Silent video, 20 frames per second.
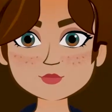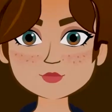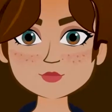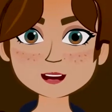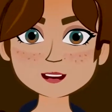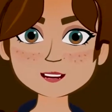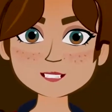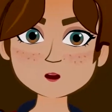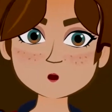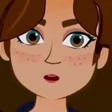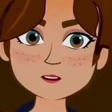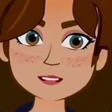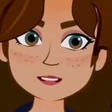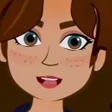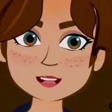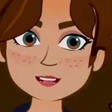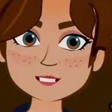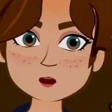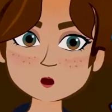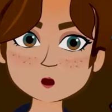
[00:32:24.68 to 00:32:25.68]
I said to
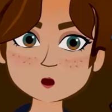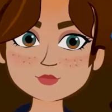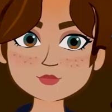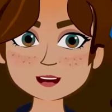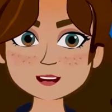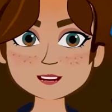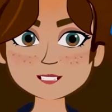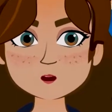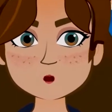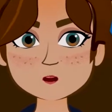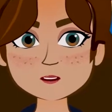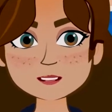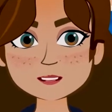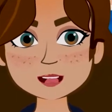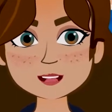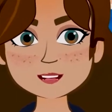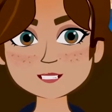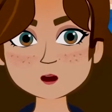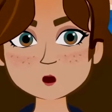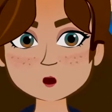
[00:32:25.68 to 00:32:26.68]
Martha, "How dare
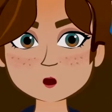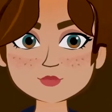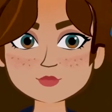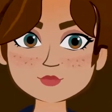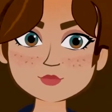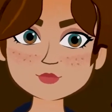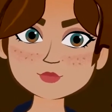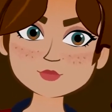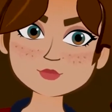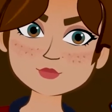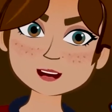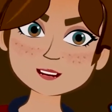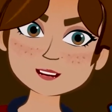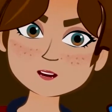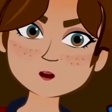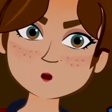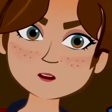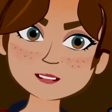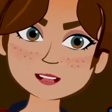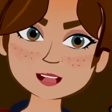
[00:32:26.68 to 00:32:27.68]
you? How
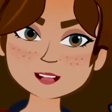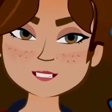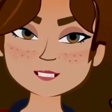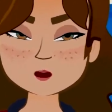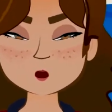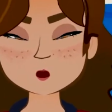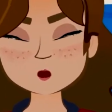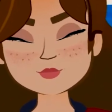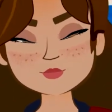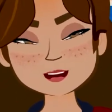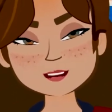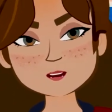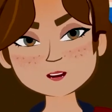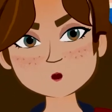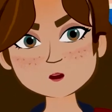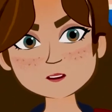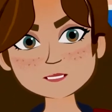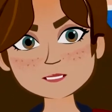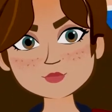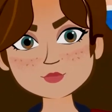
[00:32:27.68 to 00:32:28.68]
dare you do this to
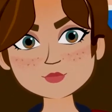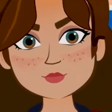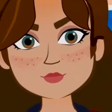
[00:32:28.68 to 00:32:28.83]
us?